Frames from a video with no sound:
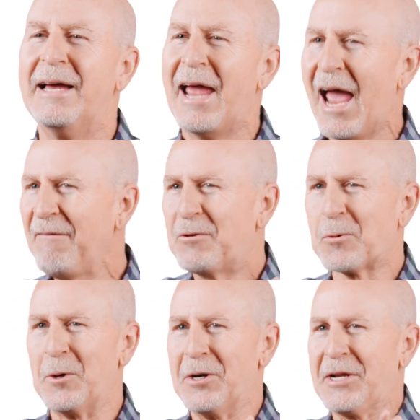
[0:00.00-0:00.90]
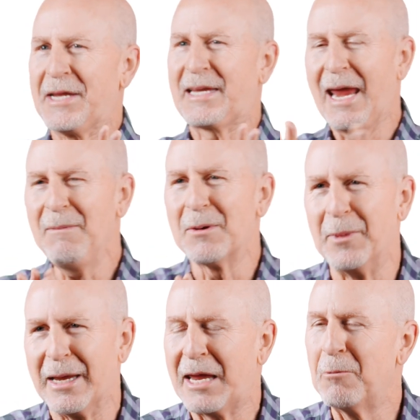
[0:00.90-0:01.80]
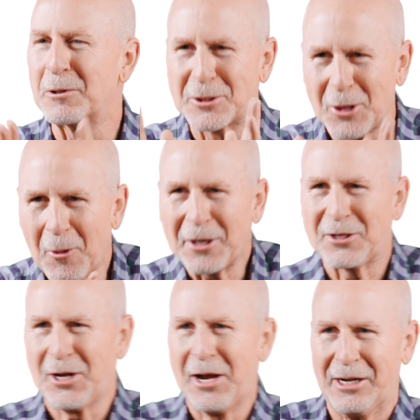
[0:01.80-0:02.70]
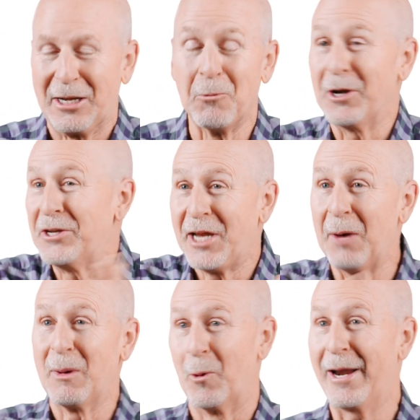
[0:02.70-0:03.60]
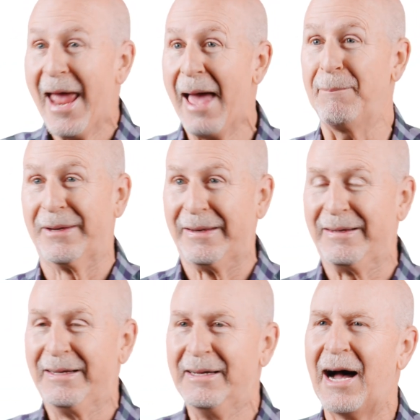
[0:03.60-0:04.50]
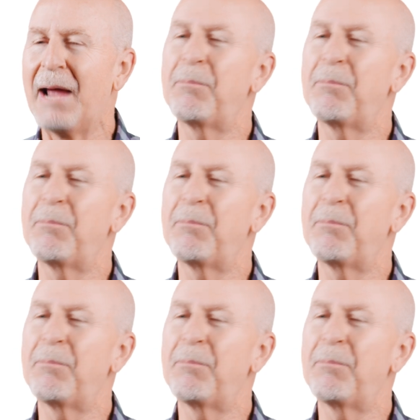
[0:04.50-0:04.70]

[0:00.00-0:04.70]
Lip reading: Afterward, he came to me. He was so excited. He wanted to tell me what happened. I